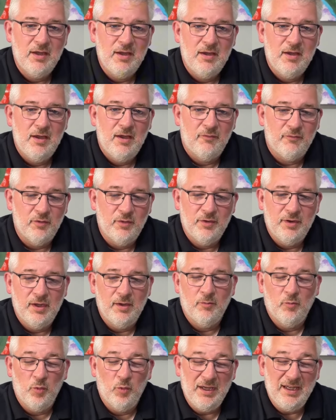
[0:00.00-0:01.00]
for
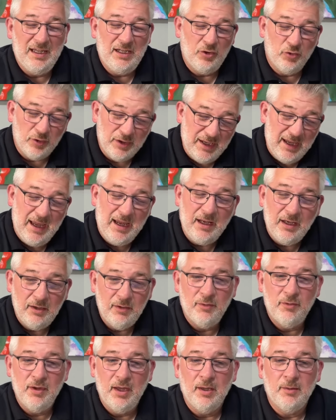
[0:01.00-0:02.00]
them when He
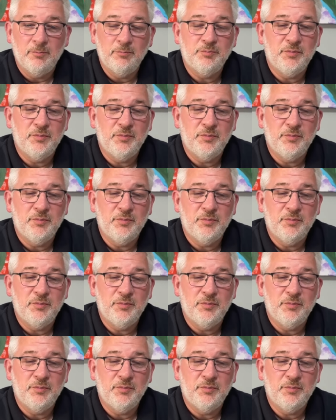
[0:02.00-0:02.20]
created them.